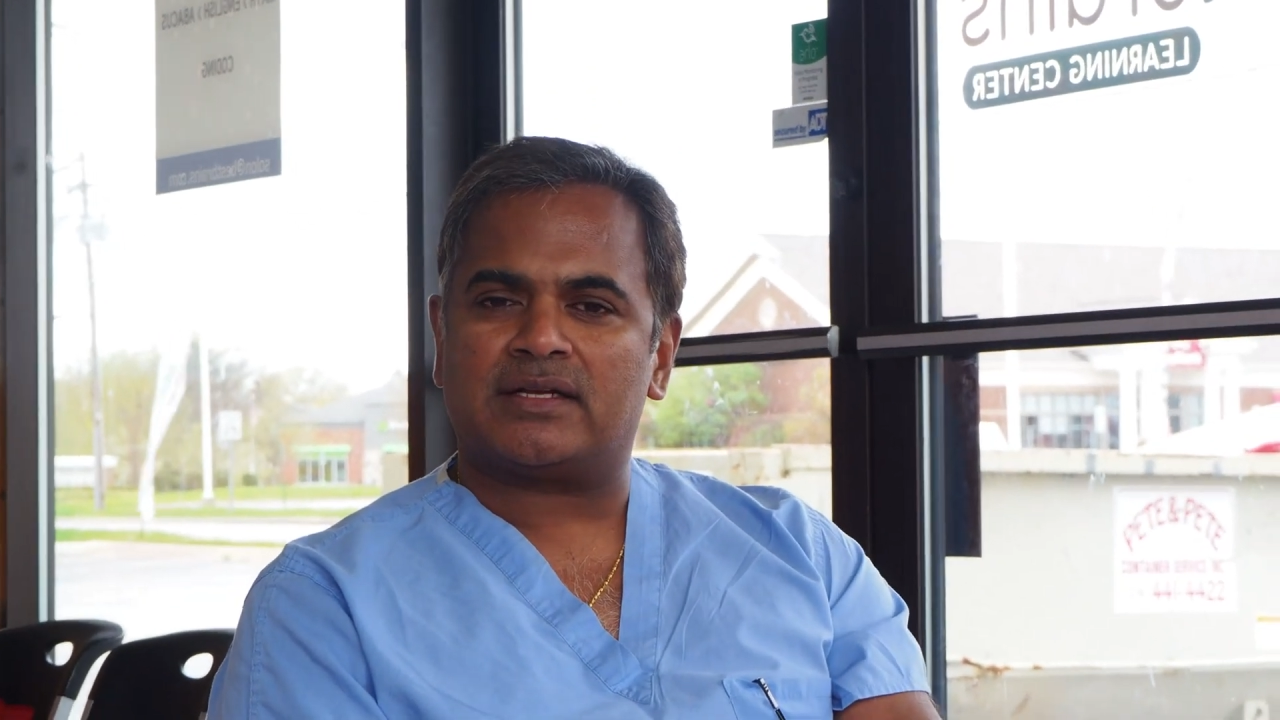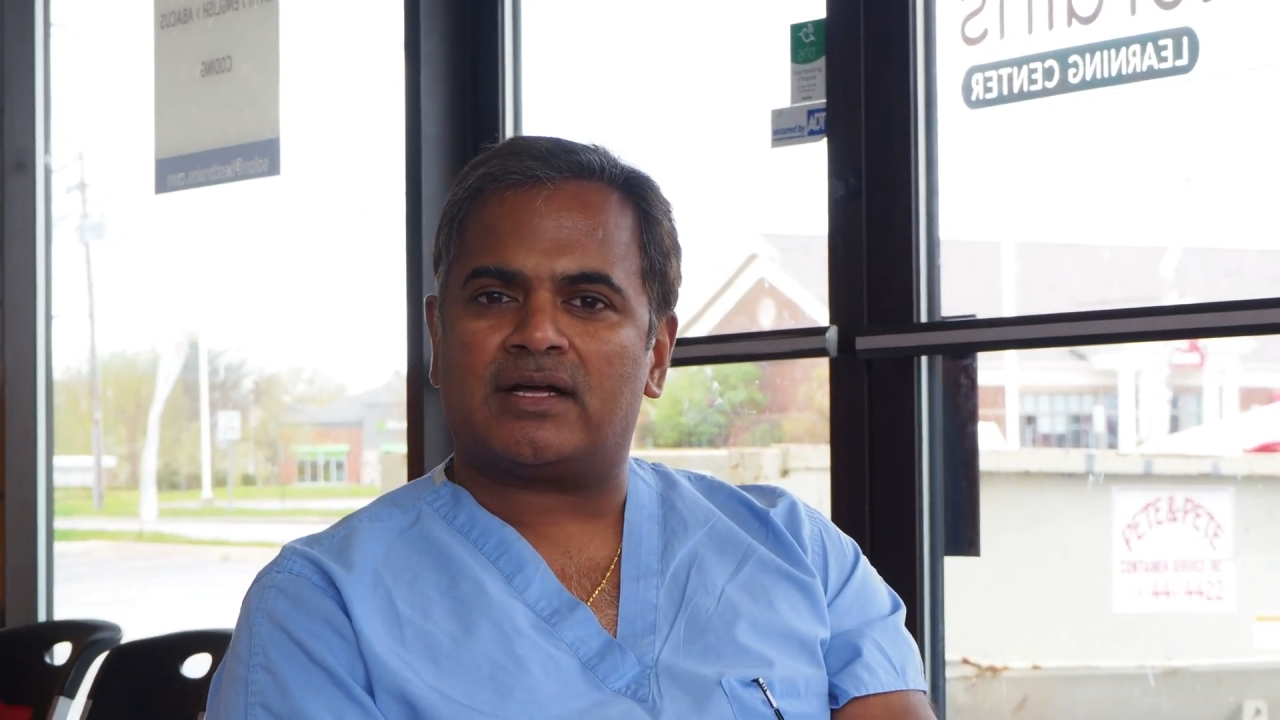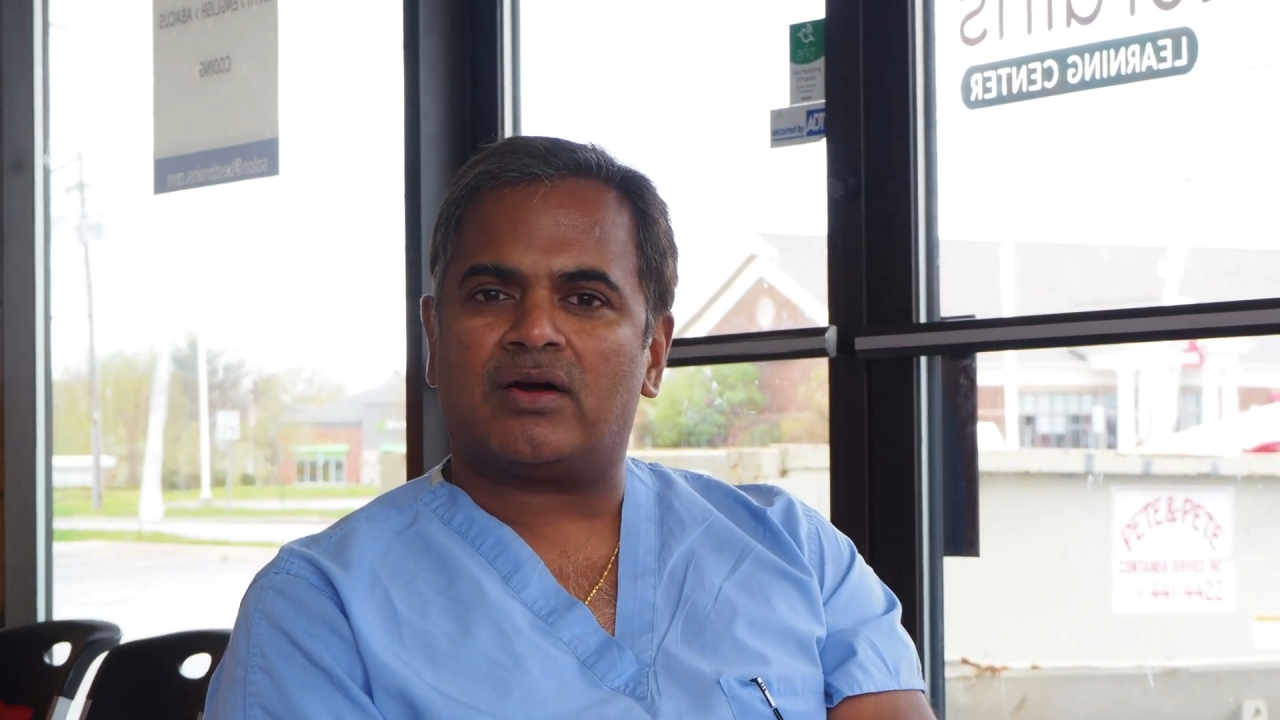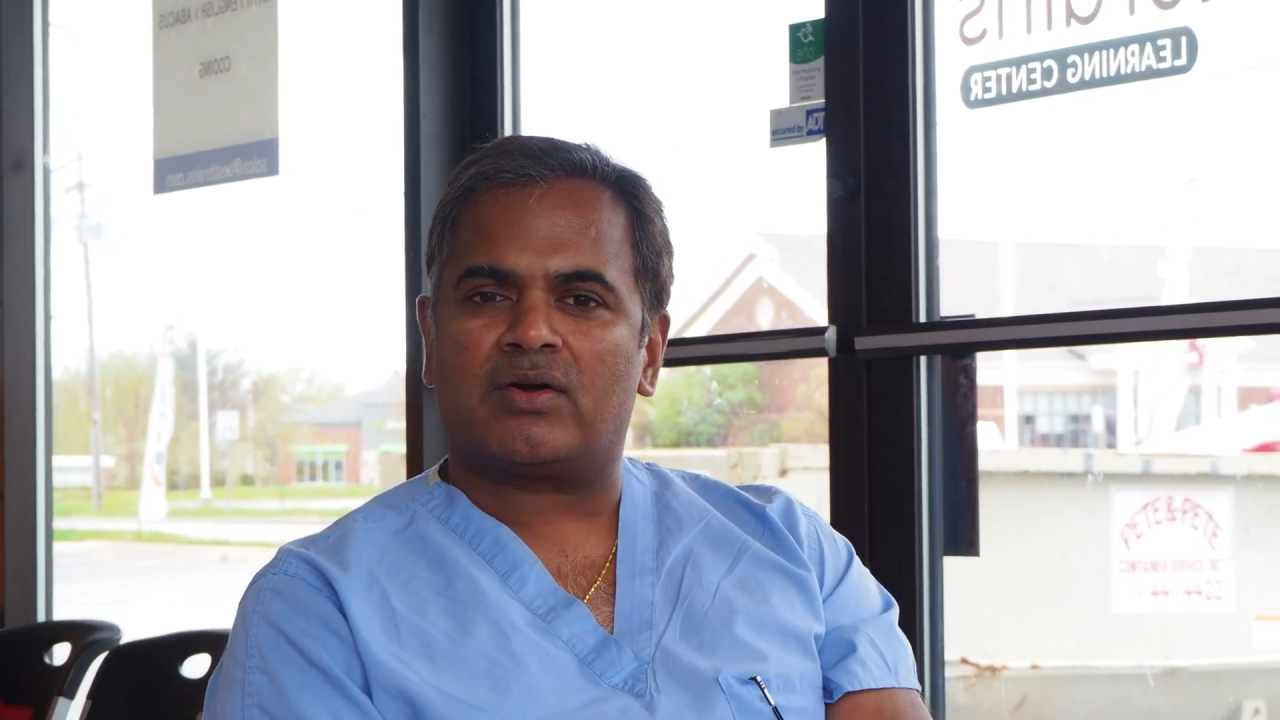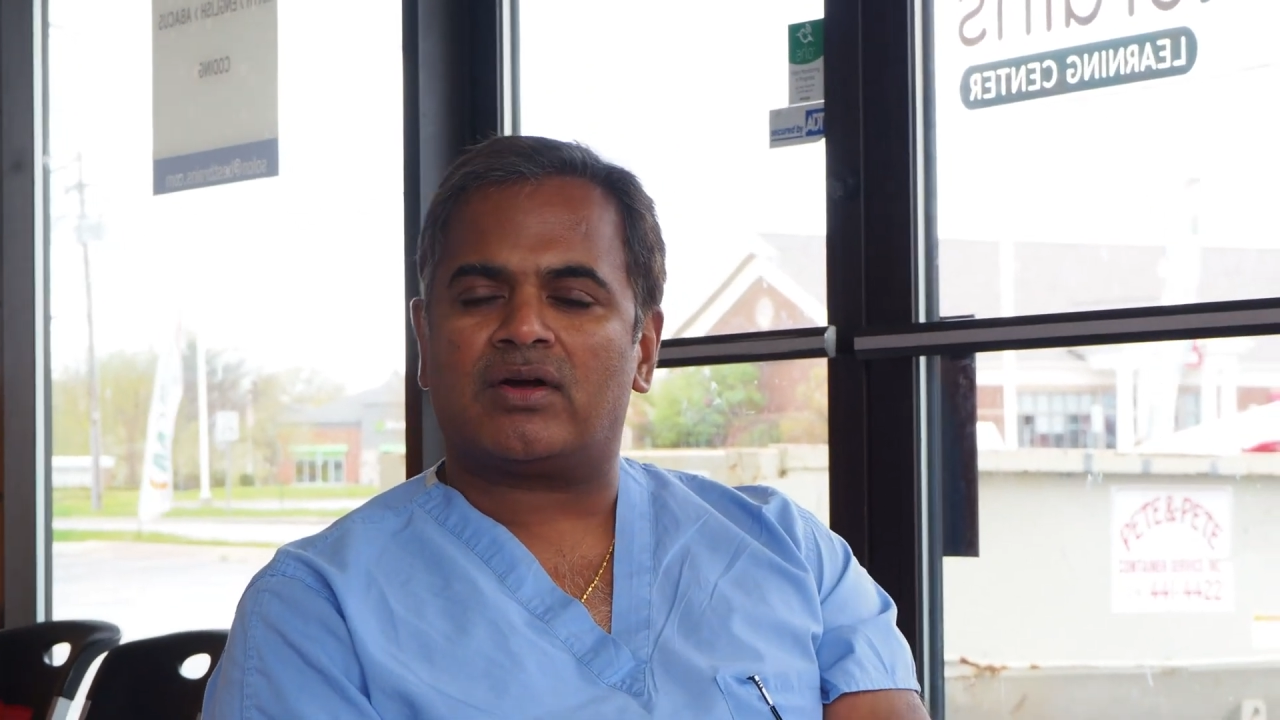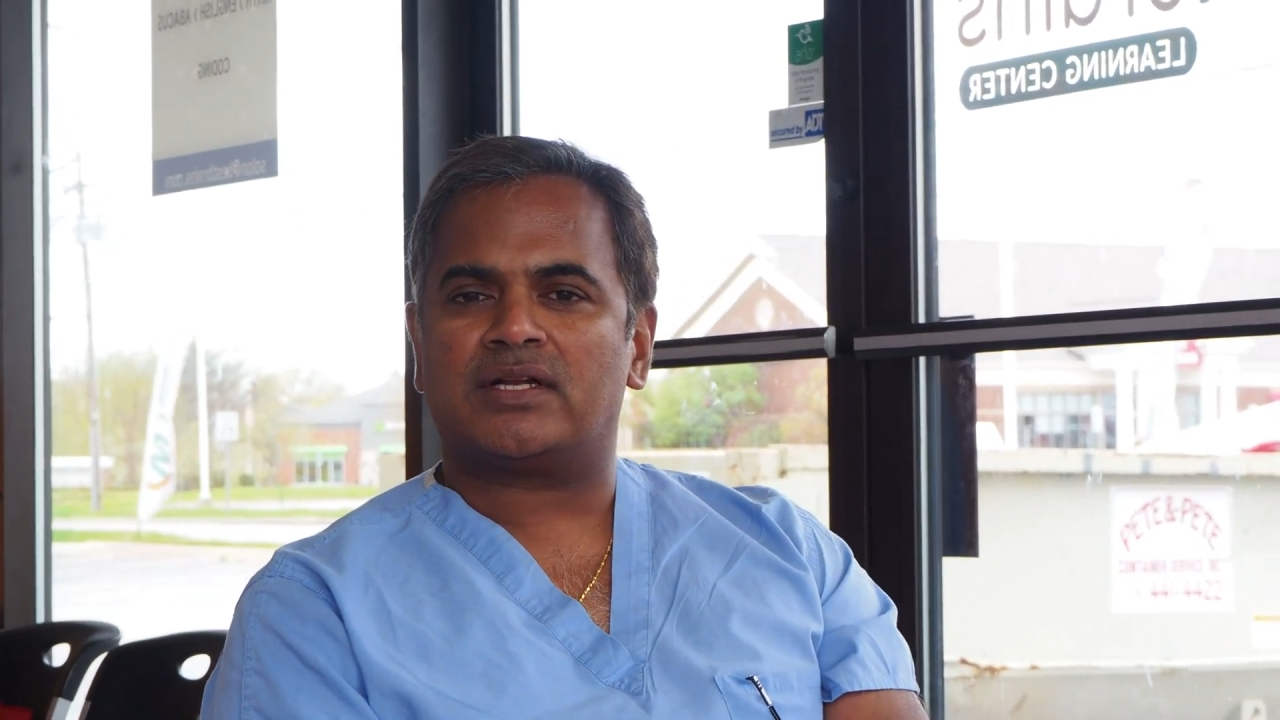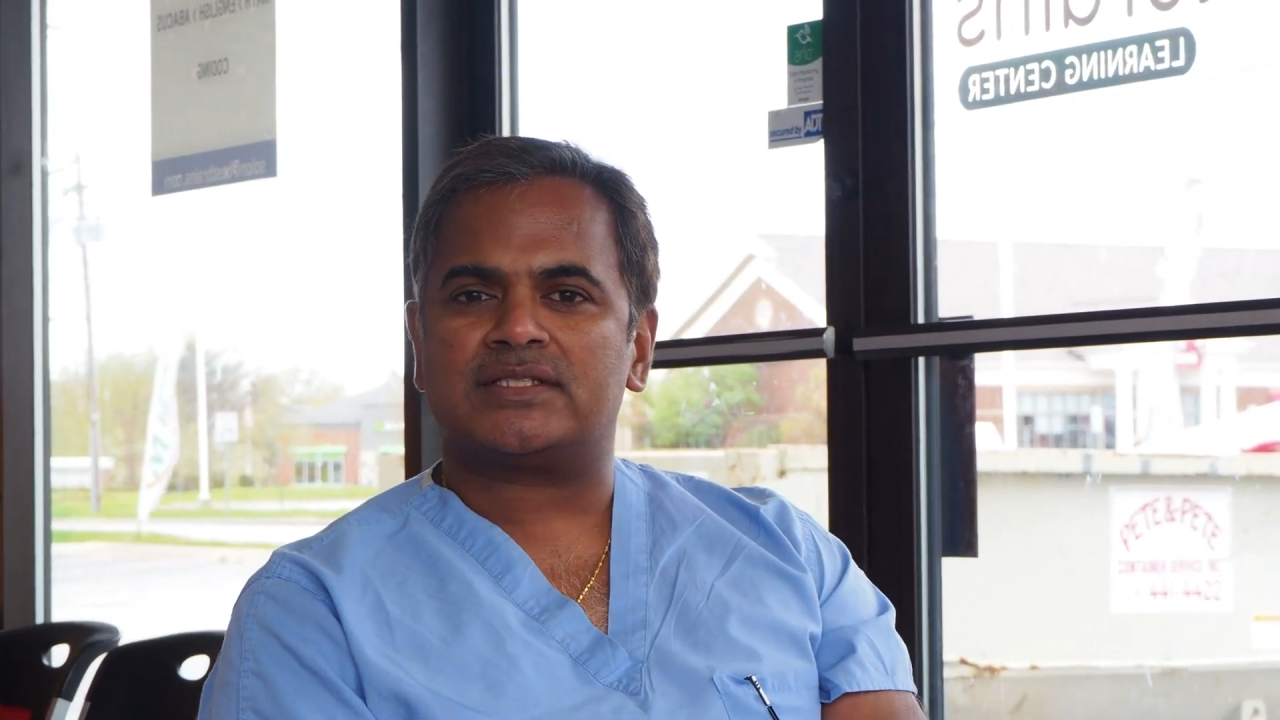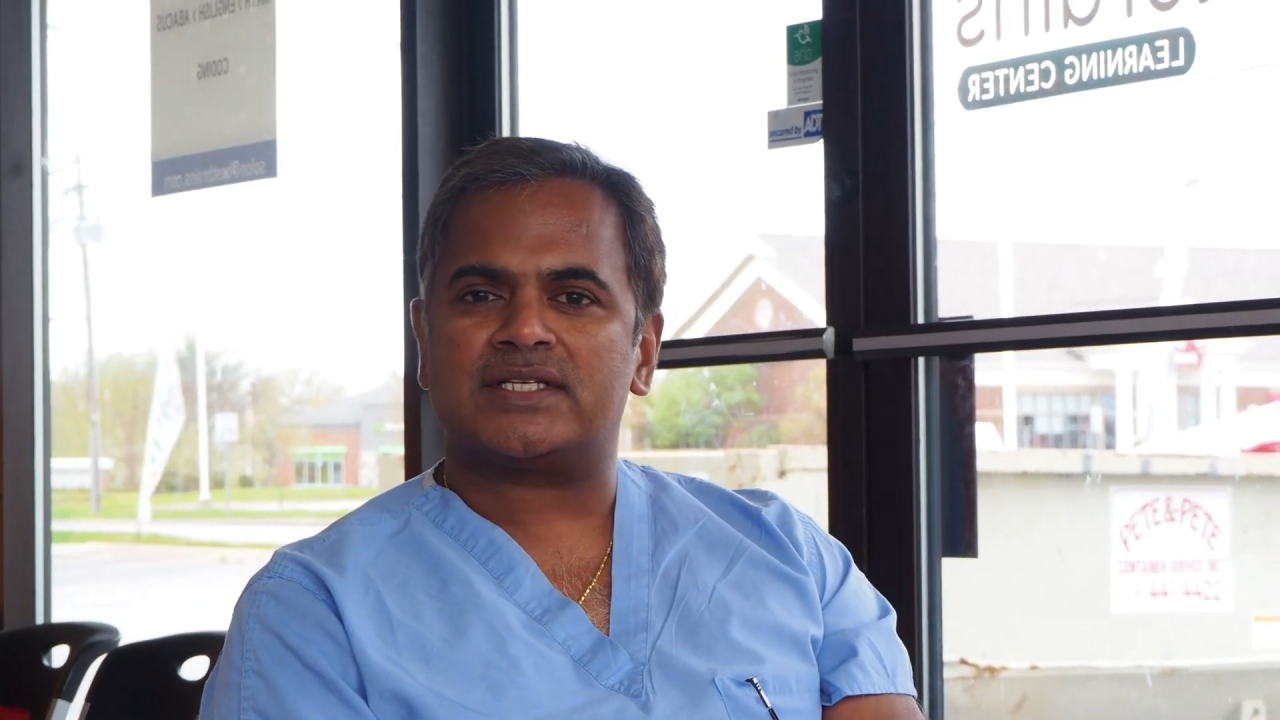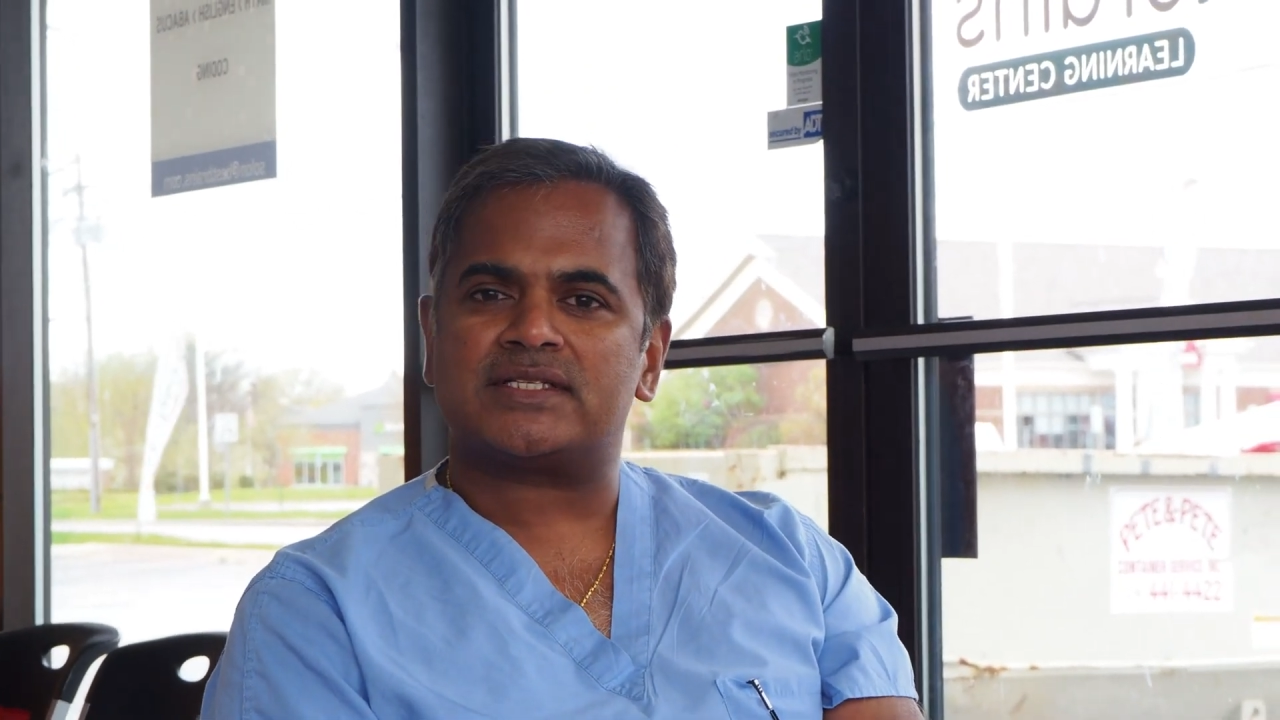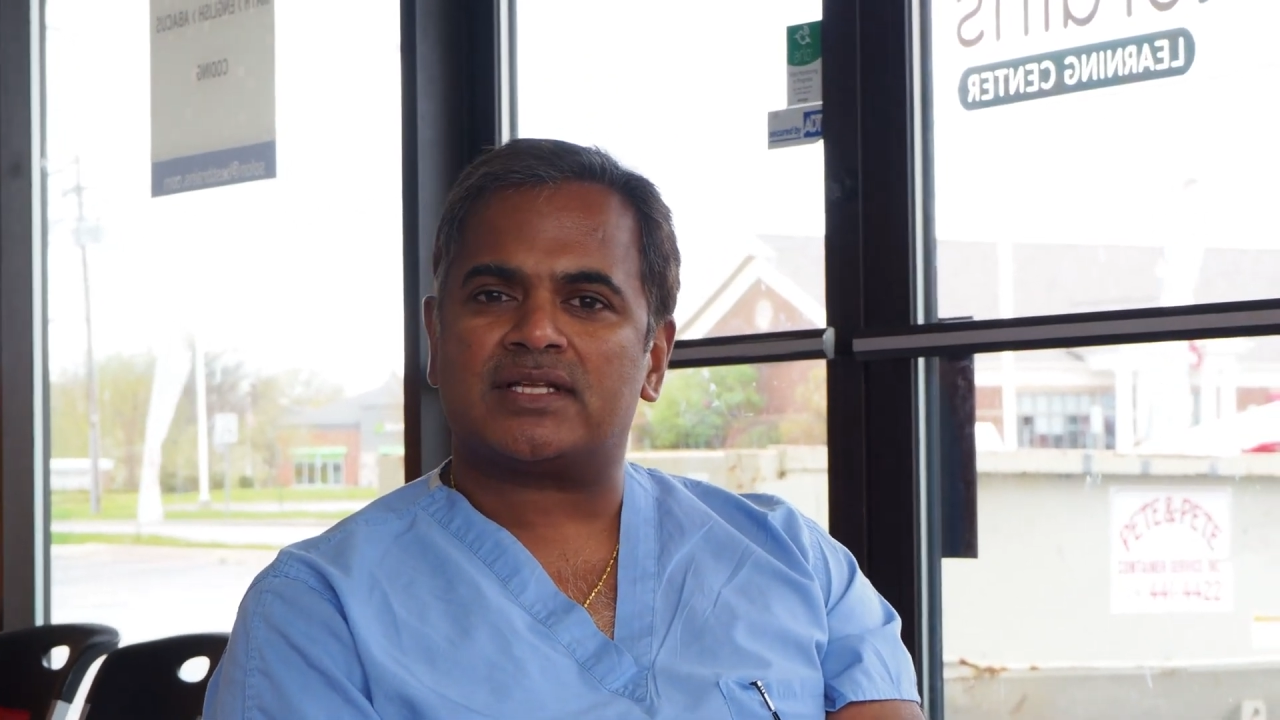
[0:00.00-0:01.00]

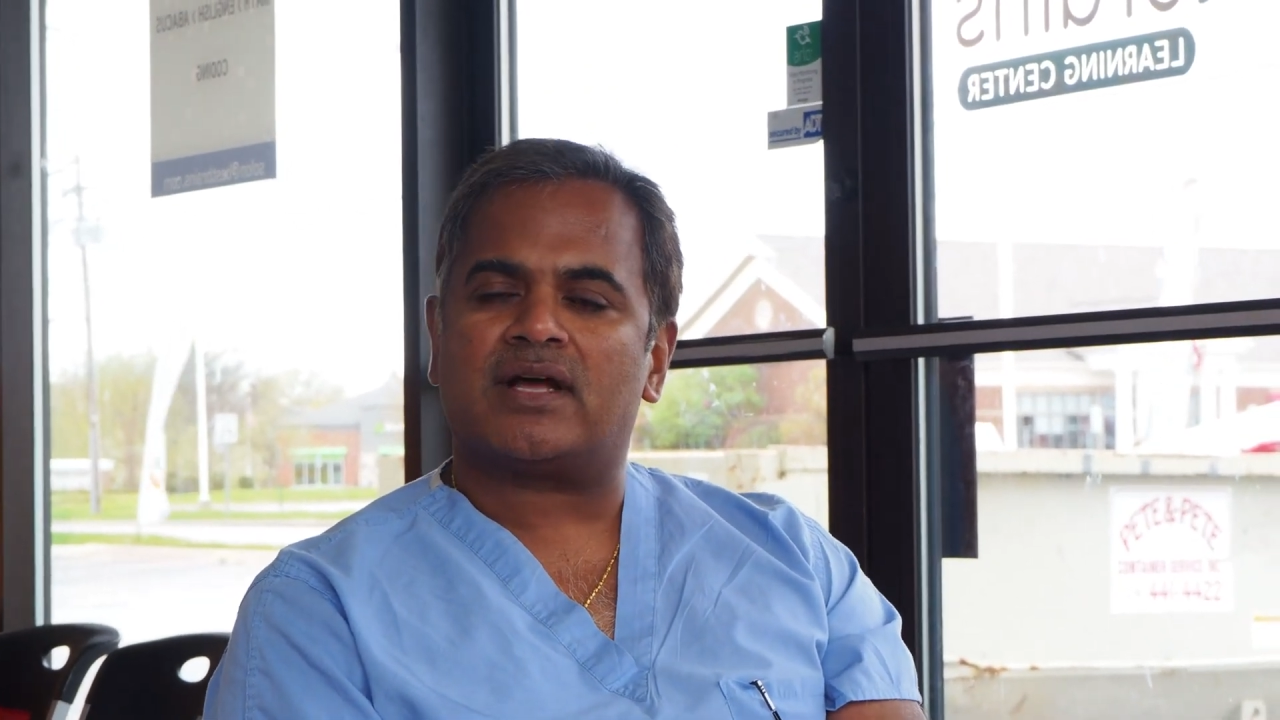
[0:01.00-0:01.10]
oncologist